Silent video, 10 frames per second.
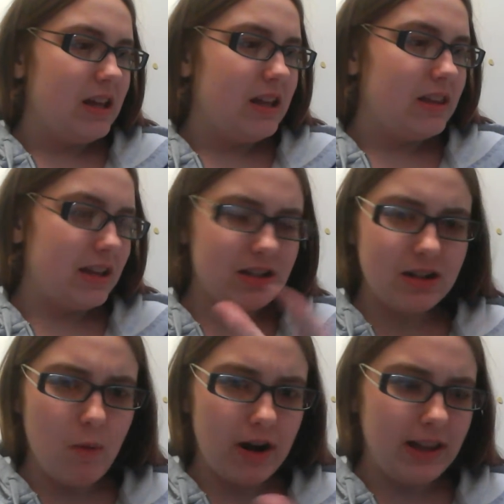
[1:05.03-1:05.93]
That's
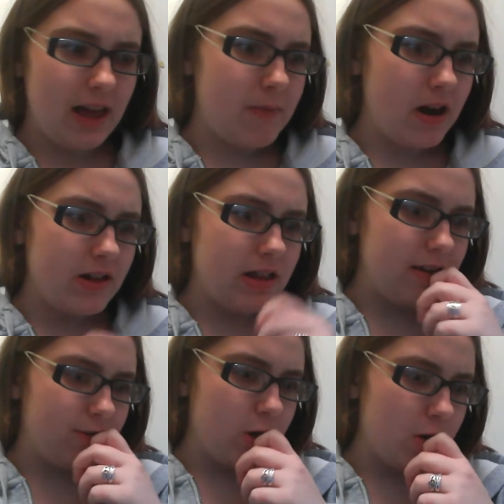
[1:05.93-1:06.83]
gonna work a lot better than
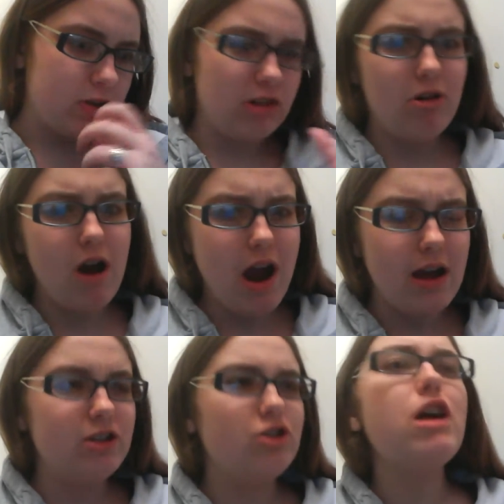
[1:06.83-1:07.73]
if someone's like, rah,
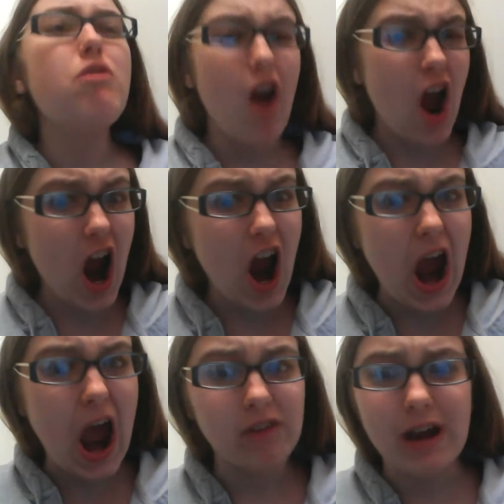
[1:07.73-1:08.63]
and you're like,
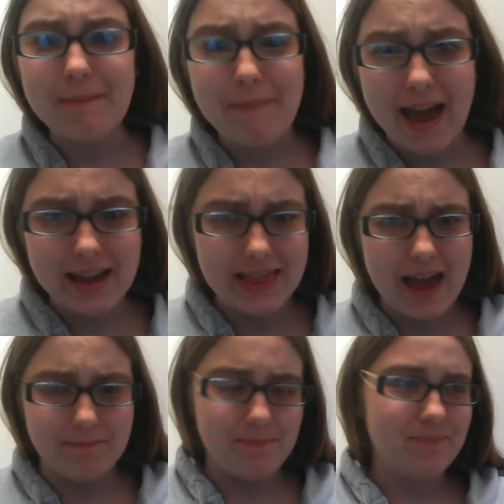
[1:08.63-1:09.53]
rah, right back at
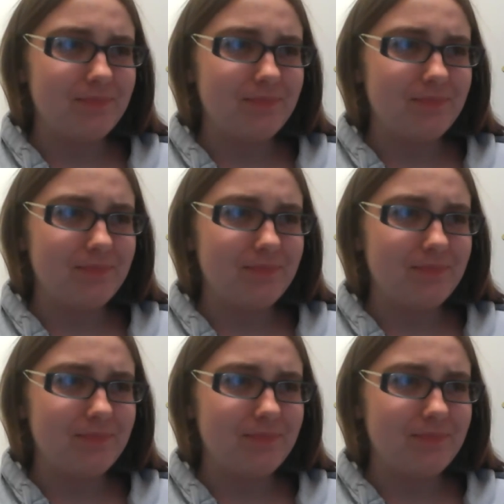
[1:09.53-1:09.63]
them.